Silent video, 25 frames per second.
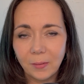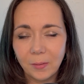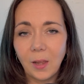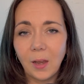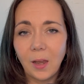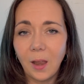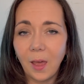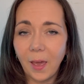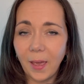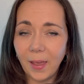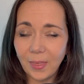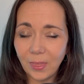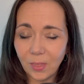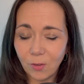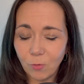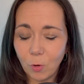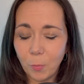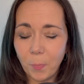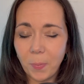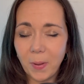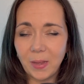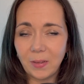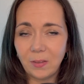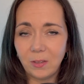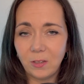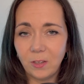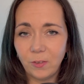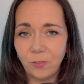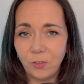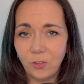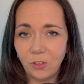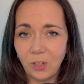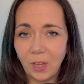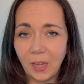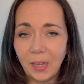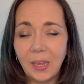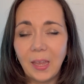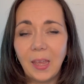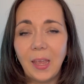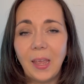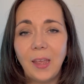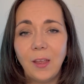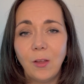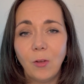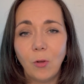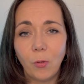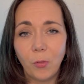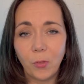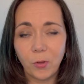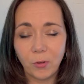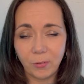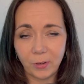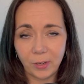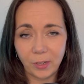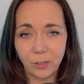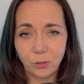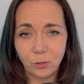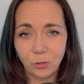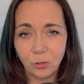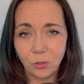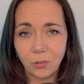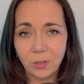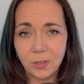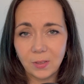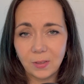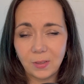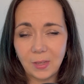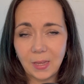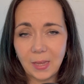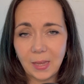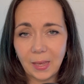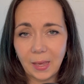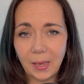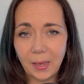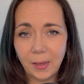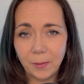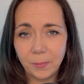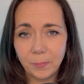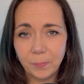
like the repetitive checking or the reassurance seeking.